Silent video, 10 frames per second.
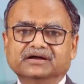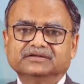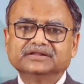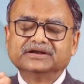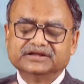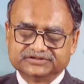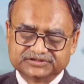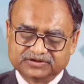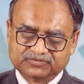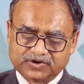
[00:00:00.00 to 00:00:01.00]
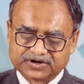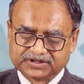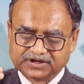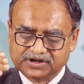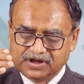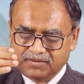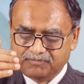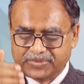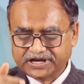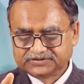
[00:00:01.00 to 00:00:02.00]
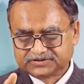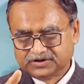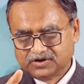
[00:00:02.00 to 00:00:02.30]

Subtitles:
the decision for the best